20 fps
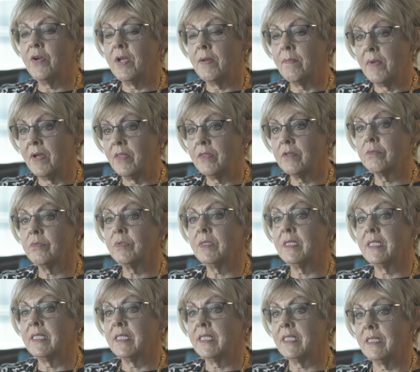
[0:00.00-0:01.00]
grandmother
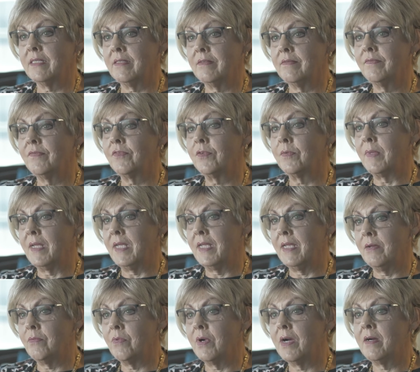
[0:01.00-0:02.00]
would listen for
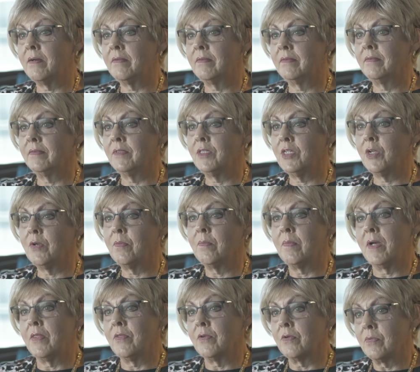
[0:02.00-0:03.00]
me while, you know,
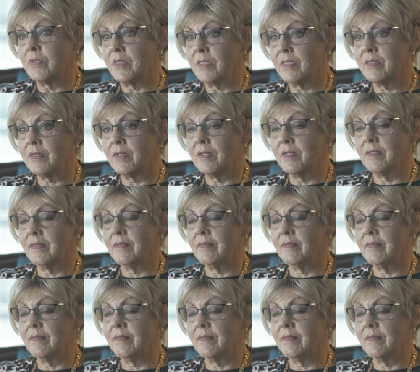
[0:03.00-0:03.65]
mother was